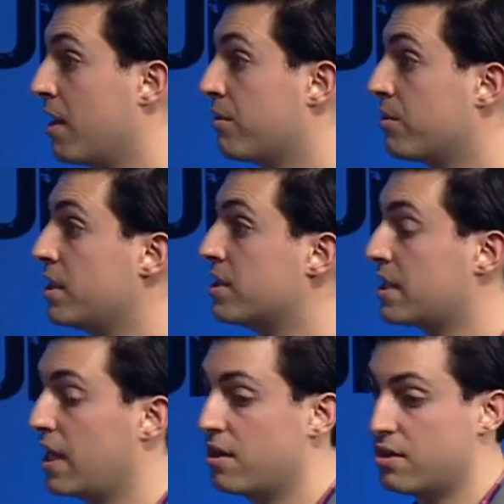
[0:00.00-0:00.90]
three D
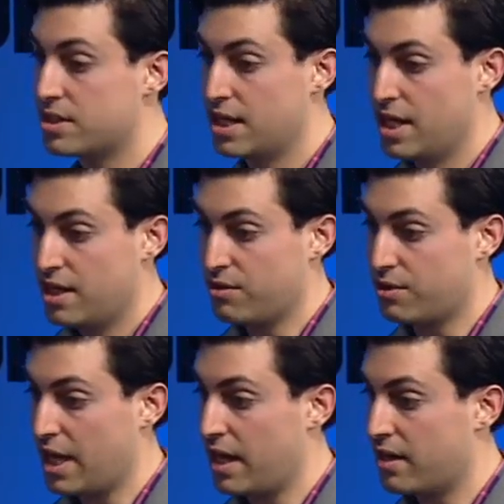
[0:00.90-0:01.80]
scanners. You
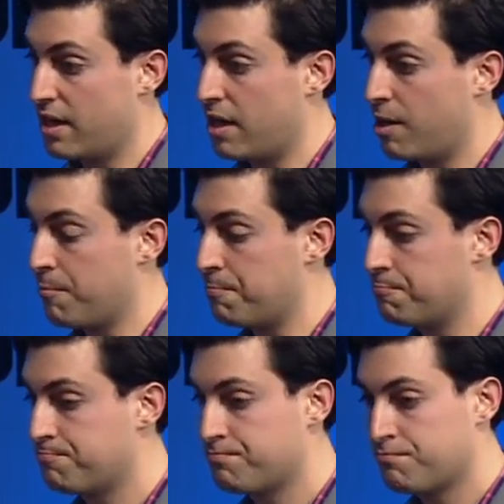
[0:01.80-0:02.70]
get um,
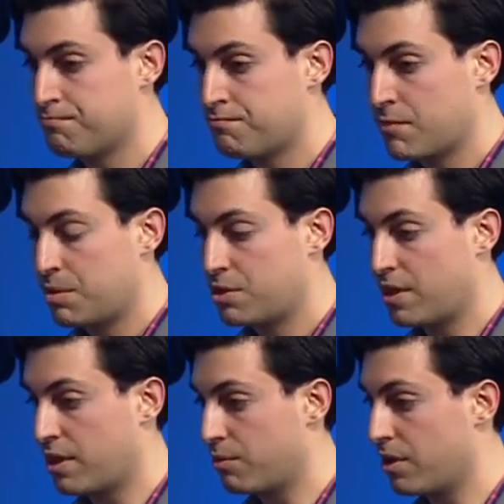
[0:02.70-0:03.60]
trying
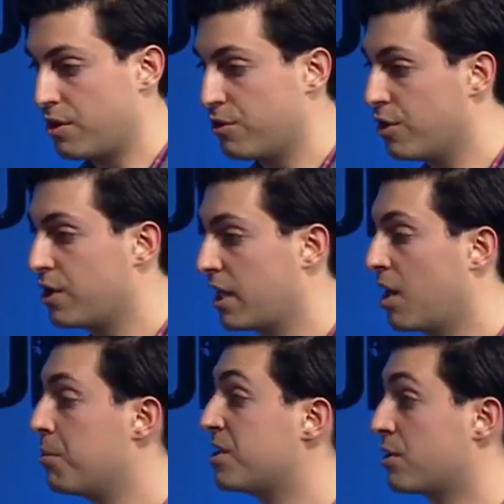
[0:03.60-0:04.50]
to think what other, you, you get
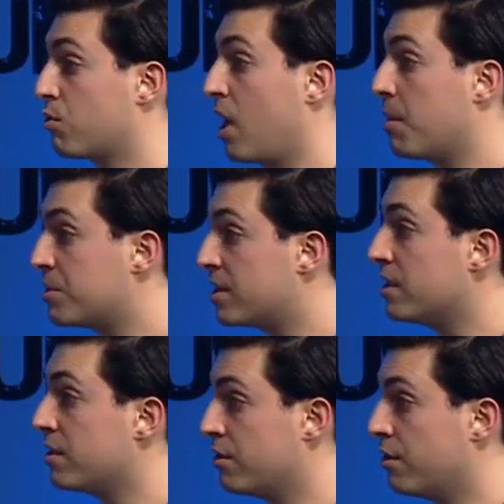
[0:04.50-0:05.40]
companies in crime
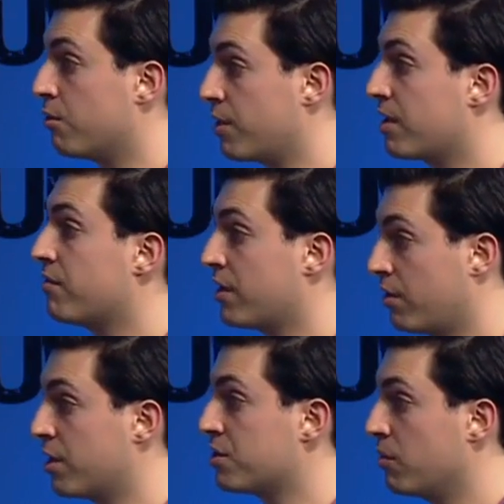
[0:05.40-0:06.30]
scene, you know,
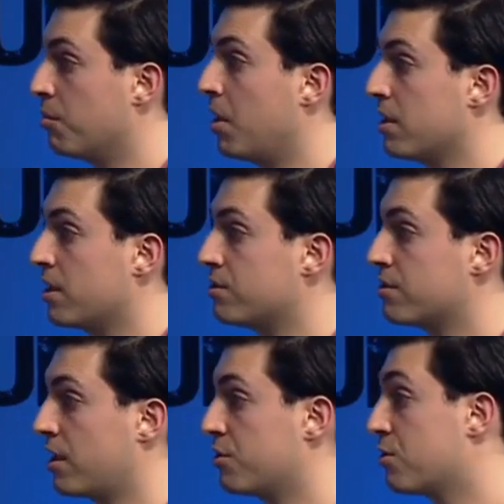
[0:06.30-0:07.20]
reconfiguration that will buy laser
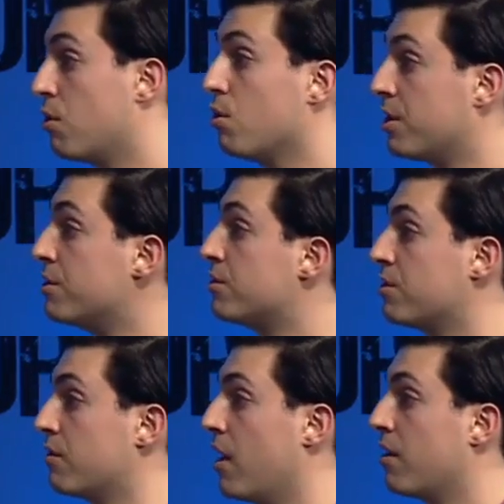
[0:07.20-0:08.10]
scanners. There's a whole
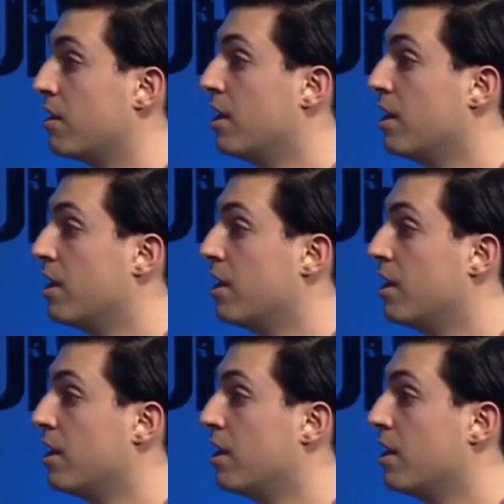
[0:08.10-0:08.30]
industry around it.